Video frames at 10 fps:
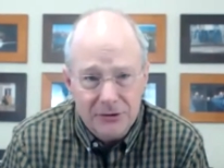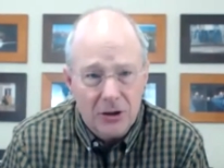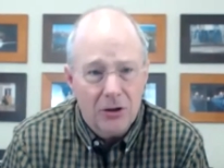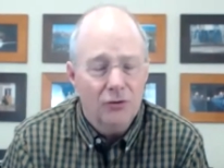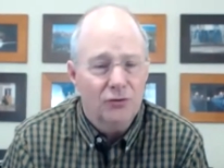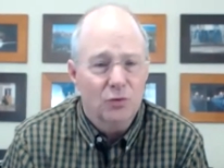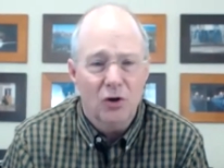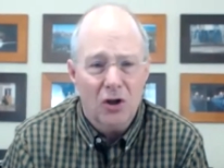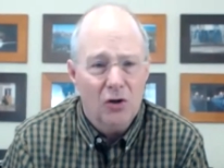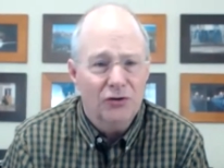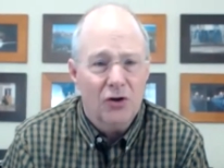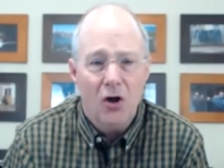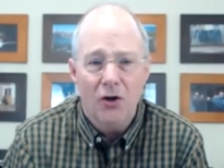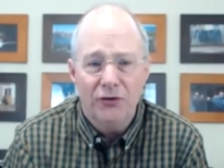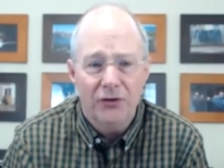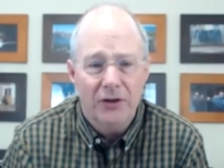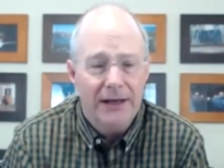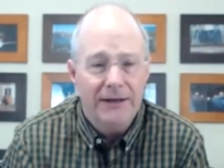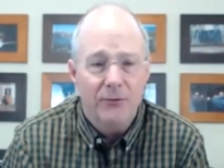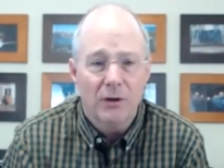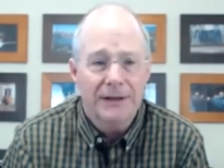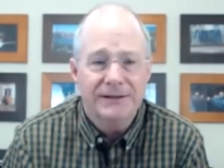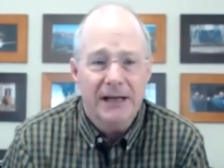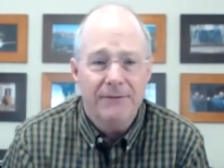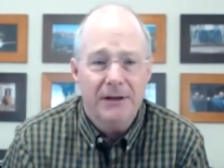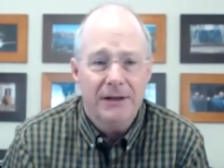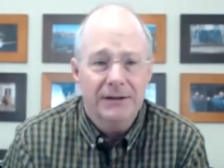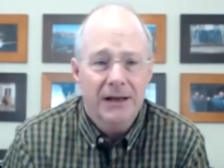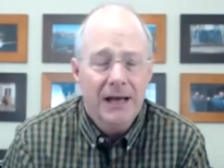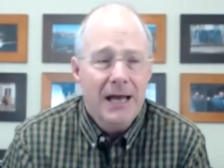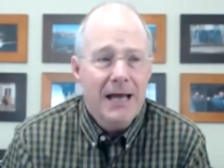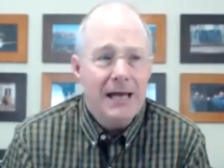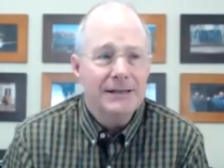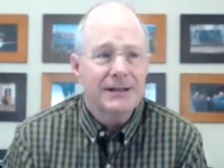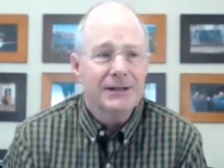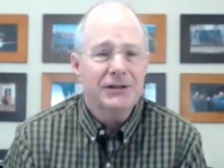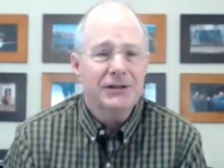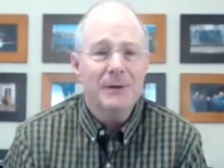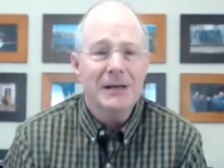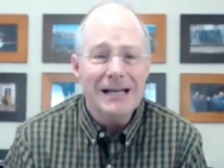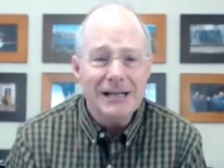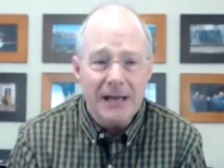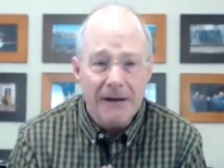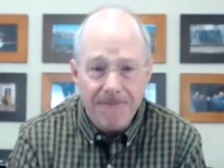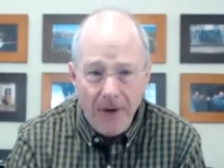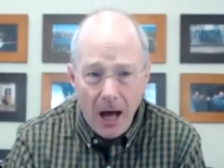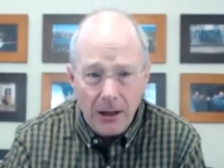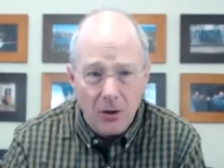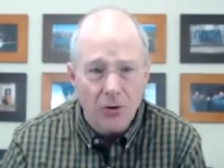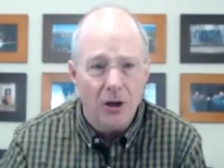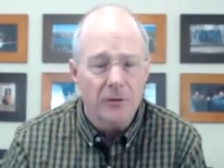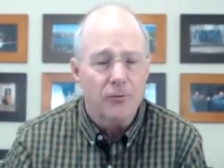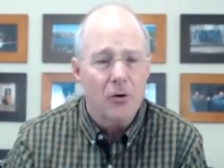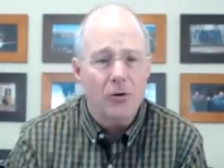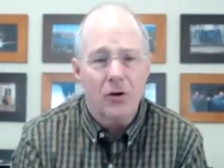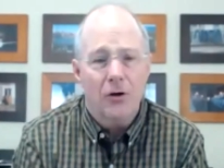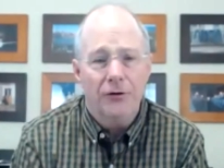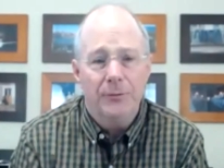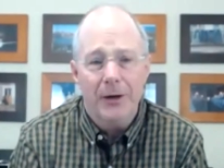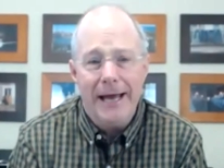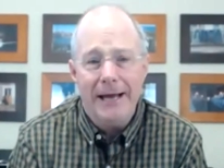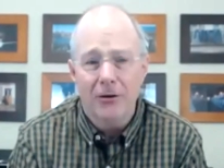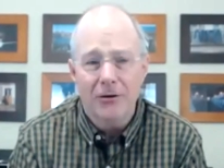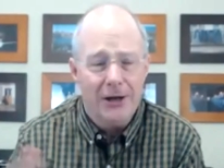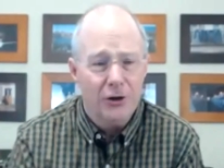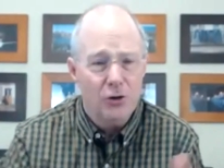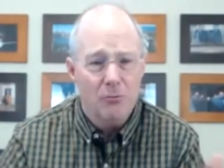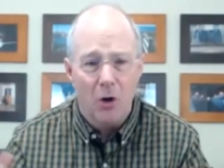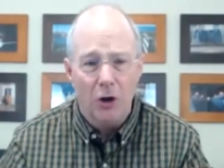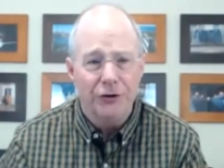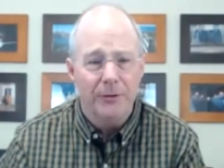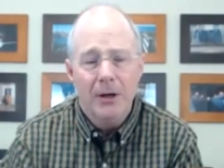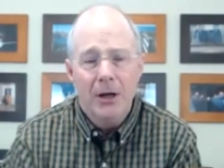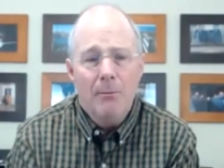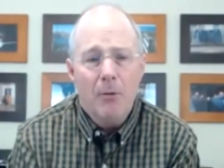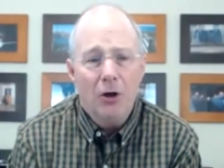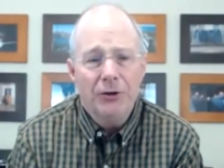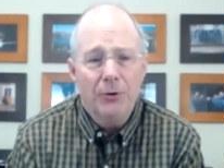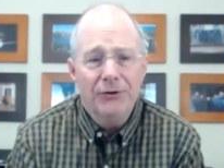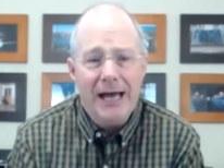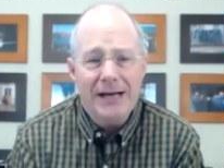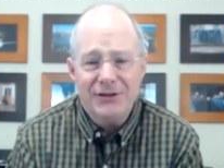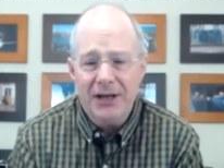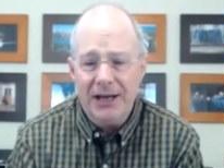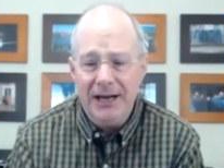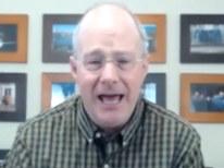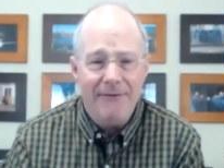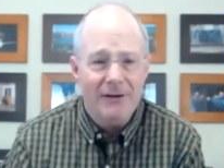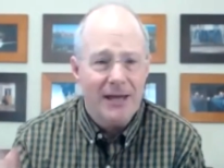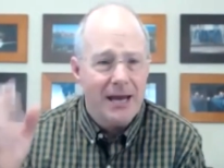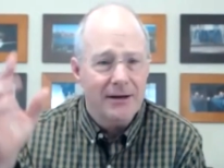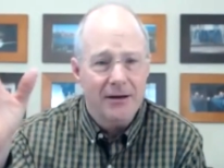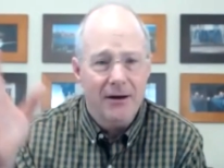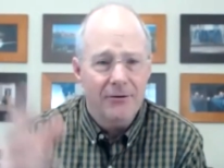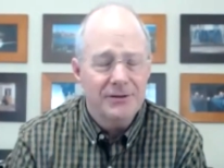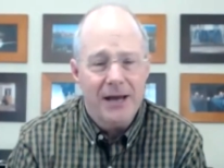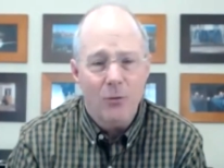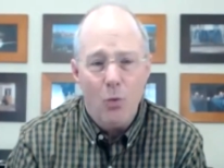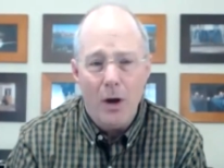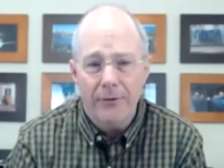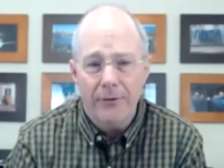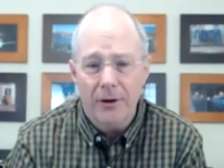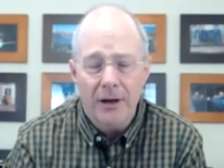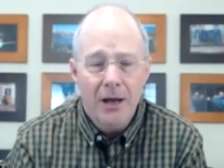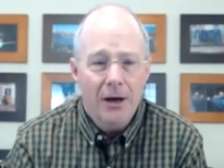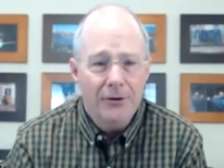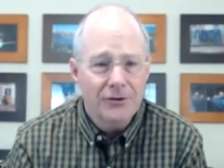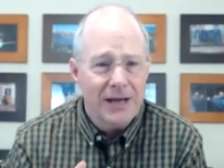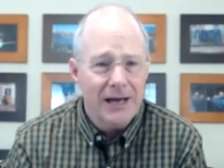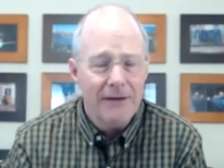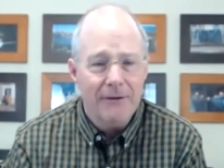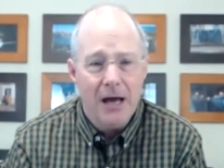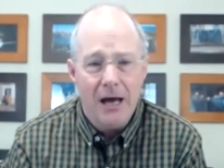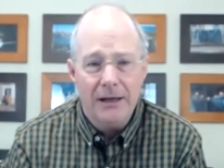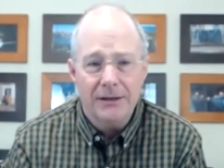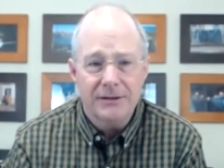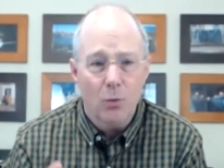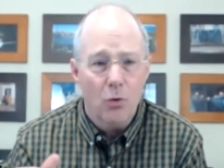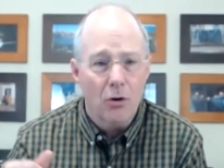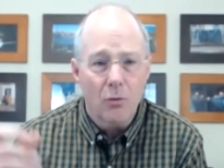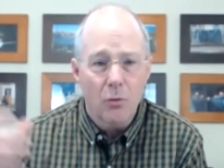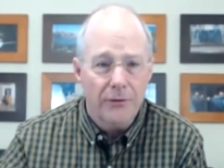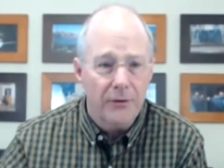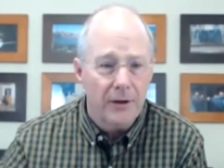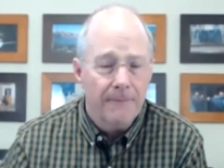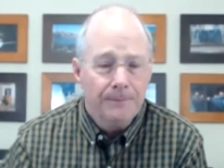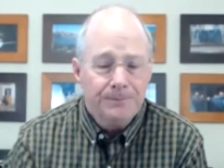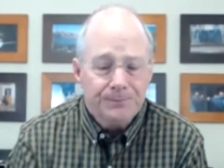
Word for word: close, real close calls and any really safety incidents. incidences because I followed all the protocols, but I learned how to do multiple multiple tasking and navigating, and, and understand weather and understand avionics and work with the